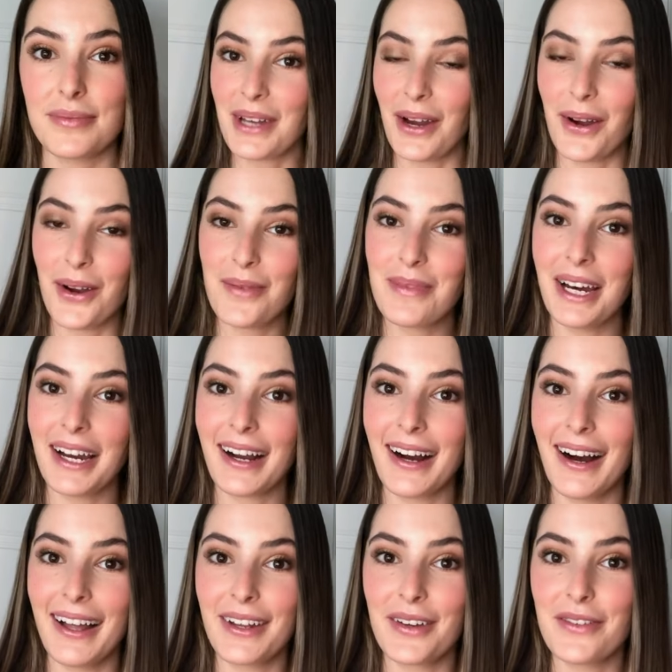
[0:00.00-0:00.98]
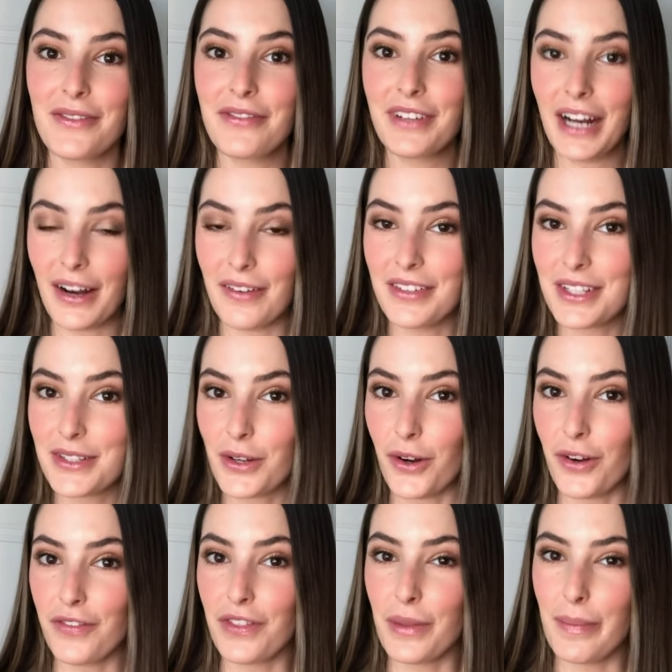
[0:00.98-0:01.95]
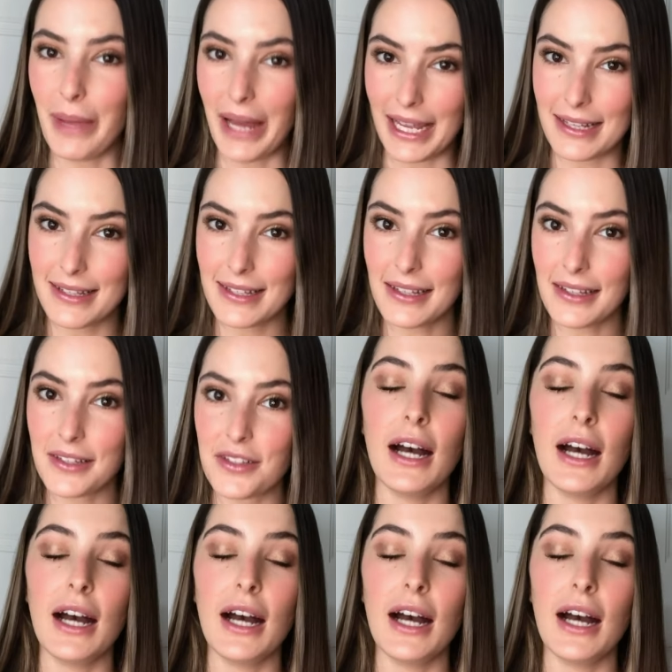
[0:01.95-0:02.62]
I hope that kind of covers off the basics.